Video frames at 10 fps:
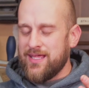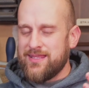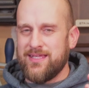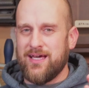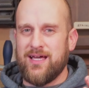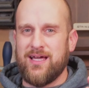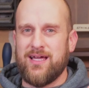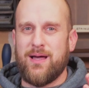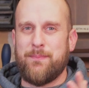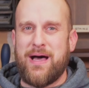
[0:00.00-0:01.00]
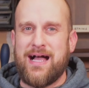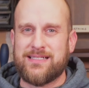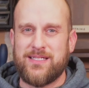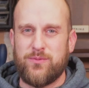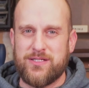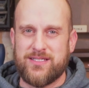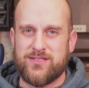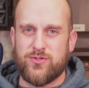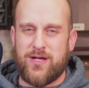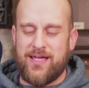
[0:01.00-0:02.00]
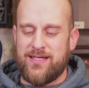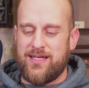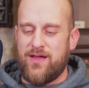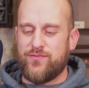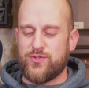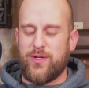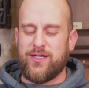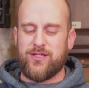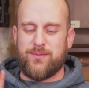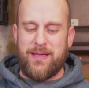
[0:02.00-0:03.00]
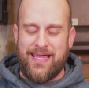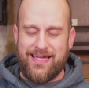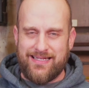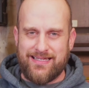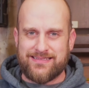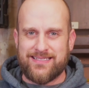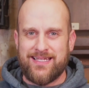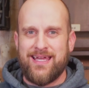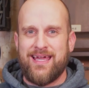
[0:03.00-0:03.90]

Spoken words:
The epoxy wasn't dry enough so I could paint it.